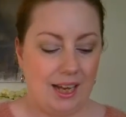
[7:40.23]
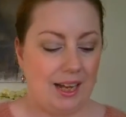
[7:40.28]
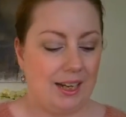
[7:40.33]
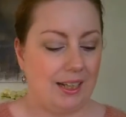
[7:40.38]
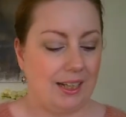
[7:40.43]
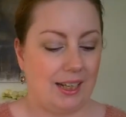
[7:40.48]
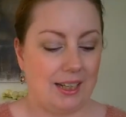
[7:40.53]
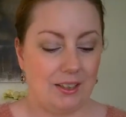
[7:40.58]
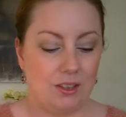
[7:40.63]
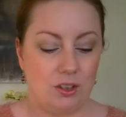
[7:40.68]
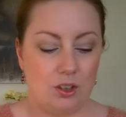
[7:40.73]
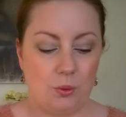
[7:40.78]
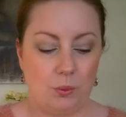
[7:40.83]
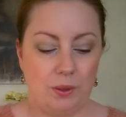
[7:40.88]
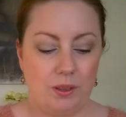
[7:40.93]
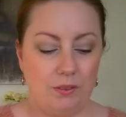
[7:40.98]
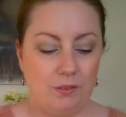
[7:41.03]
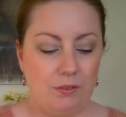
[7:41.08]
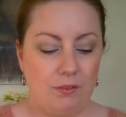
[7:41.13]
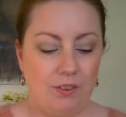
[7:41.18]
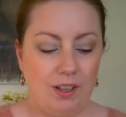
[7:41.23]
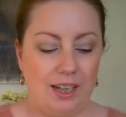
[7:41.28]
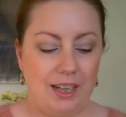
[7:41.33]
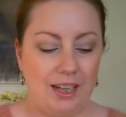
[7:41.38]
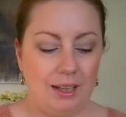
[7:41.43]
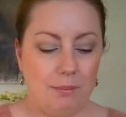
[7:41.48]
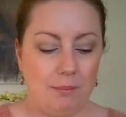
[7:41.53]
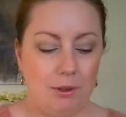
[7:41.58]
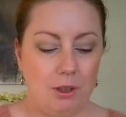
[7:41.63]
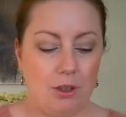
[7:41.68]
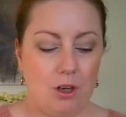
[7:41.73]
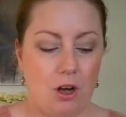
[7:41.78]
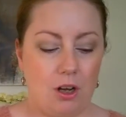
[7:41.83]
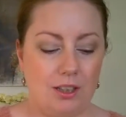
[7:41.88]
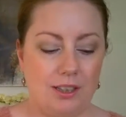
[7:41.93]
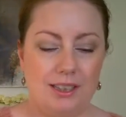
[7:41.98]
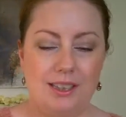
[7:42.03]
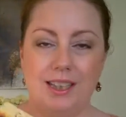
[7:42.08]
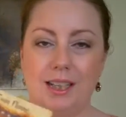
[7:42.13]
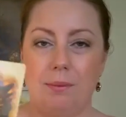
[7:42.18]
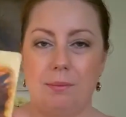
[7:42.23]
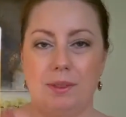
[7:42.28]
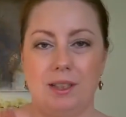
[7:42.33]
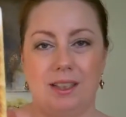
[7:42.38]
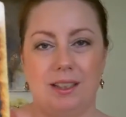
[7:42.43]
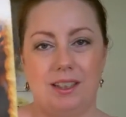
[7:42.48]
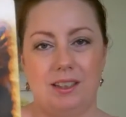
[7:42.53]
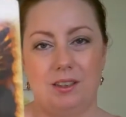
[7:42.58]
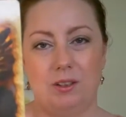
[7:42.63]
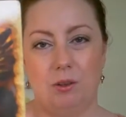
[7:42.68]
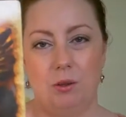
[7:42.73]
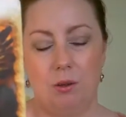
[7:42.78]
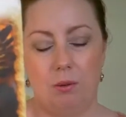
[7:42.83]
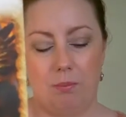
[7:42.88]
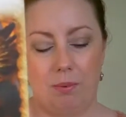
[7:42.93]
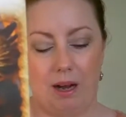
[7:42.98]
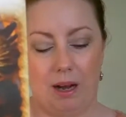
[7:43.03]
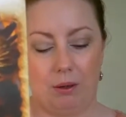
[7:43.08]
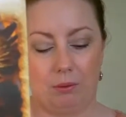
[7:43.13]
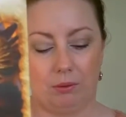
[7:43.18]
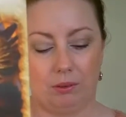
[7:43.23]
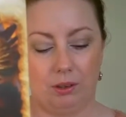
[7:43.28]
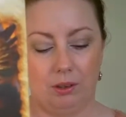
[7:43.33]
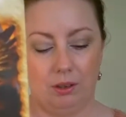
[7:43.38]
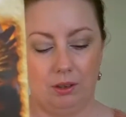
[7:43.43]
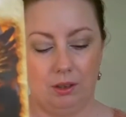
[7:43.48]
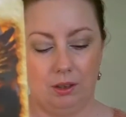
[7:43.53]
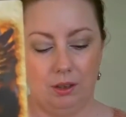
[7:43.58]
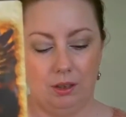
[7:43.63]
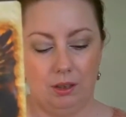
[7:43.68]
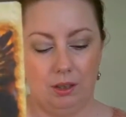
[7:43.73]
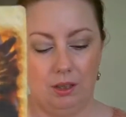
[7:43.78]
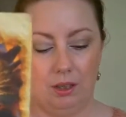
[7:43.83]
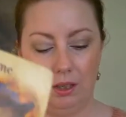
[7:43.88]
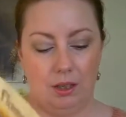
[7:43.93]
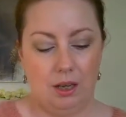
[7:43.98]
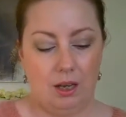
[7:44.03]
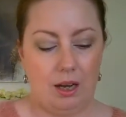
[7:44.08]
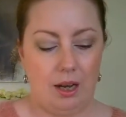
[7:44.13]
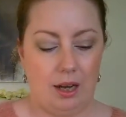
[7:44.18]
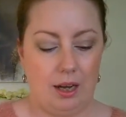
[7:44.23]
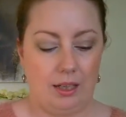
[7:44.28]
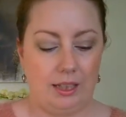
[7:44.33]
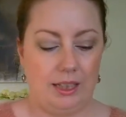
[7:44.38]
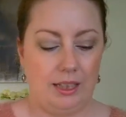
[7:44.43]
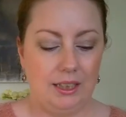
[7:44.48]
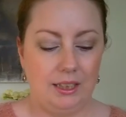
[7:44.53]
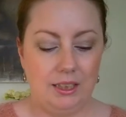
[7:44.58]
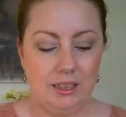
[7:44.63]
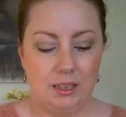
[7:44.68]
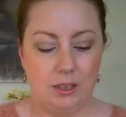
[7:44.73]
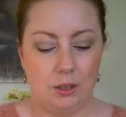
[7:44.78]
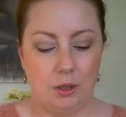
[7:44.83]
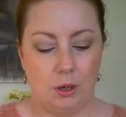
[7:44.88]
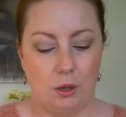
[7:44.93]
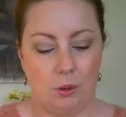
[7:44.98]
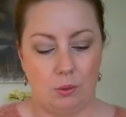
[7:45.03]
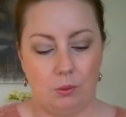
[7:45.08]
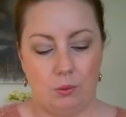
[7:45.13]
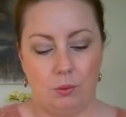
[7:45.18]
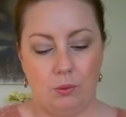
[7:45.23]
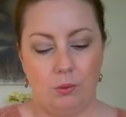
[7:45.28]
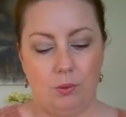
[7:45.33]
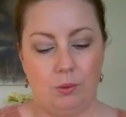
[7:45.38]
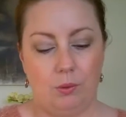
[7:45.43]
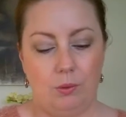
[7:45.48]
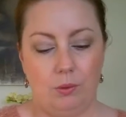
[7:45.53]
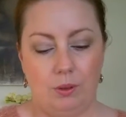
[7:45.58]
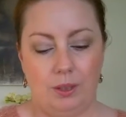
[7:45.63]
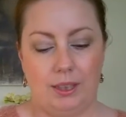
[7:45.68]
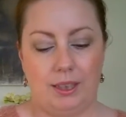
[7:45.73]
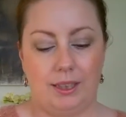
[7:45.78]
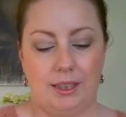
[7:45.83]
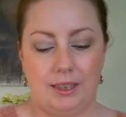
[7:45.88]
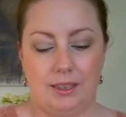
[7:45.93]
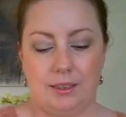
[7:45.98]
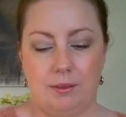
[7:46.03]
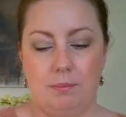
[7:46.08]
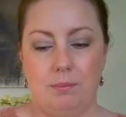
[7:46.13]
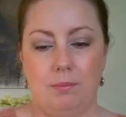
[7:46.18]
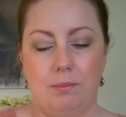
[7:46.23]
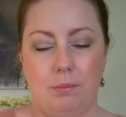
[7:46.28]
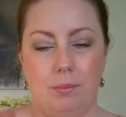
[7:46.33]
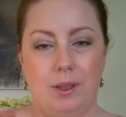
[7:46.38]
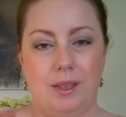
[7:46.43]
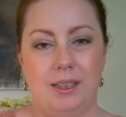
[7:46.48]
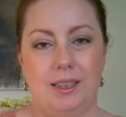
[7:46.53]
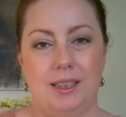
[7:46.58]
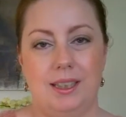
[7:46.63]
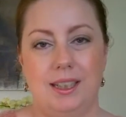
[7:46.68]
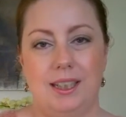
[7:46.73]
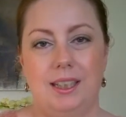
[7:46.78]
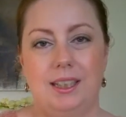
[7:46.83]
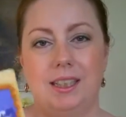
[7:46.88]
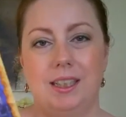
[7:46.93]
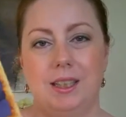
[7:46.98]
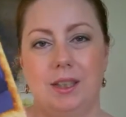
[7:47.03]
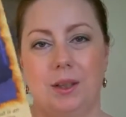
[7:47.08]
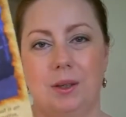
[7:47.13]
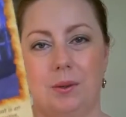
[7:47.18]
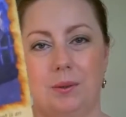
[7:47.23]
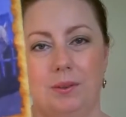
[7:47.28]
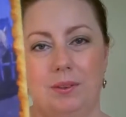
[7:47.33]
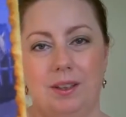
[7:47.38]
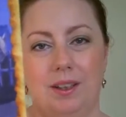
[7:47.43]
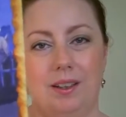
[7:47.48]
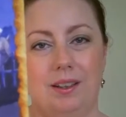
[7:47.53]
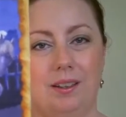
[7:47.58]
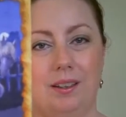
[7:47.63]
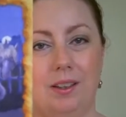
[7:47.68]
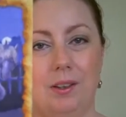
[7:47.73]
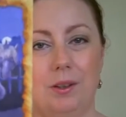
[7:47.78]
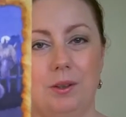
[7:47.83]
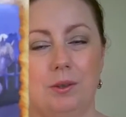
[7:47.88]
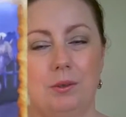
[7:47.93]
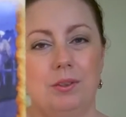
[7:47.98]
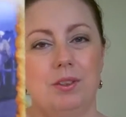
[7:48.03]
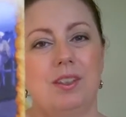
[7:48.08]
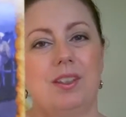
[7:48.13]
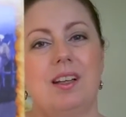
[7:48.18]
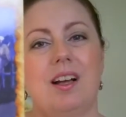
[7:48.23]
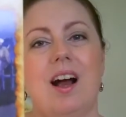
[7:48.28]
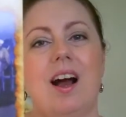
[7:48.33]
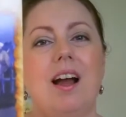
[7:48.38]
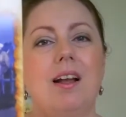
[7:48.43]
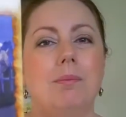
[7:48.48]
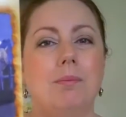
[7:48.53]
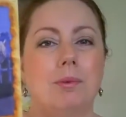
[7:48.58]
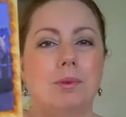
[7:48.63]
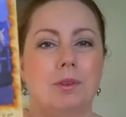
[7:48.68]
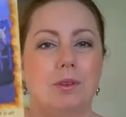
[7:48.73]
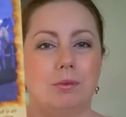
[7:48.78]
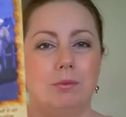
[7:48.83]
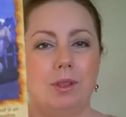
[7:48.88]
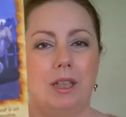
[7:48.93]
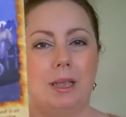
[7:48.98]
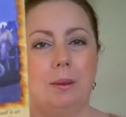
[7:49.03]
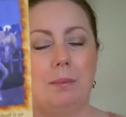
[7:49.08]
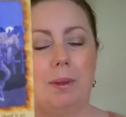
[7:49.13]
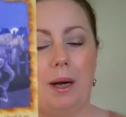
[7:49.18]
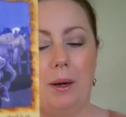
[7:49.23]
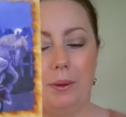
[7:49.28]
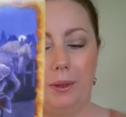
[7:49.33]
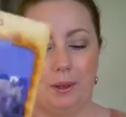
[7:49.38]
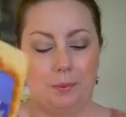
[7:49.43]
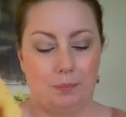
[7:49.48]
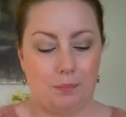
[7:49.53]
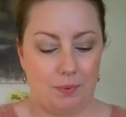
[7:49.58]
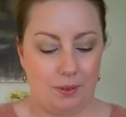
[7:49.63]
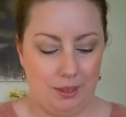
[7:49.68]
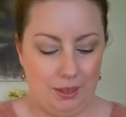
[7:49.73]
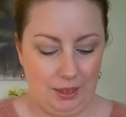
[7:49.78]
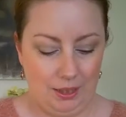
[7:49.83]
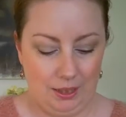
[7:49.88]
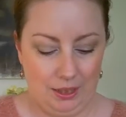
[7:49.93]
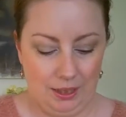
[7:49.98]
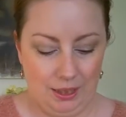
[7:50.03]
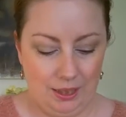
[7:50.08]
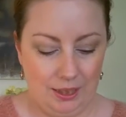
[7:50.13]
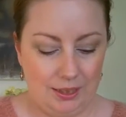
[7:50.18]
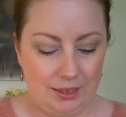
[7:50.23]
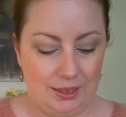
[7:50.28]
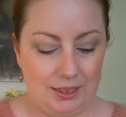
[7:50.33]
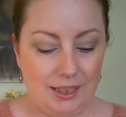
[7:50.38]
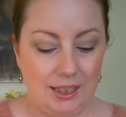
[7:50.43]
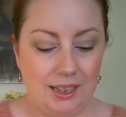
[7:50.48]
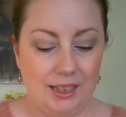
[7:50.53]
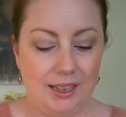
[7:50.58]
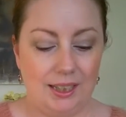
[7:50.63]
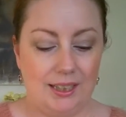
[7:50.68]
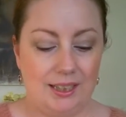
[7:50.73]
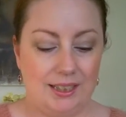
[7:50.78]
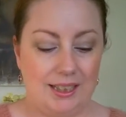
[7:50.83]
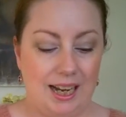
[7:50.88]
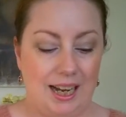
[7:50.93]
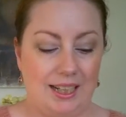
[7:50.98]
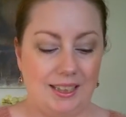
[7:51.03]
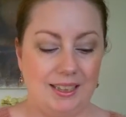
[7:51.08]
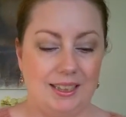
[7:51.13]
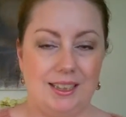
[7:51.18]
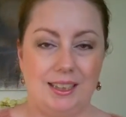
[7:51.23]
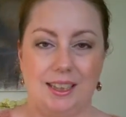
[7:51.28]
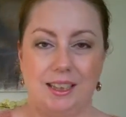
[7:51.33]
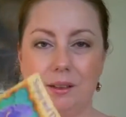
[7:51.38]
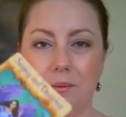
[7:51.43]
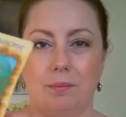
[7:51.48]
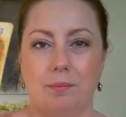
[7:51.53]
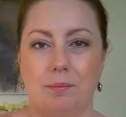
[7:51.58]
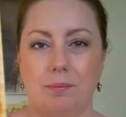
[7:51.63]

and again, twin flame, concepts I didn't know about. Indigo, like this, what is an indigo? And then you go to the guidebook and read about it. Singing and dancing.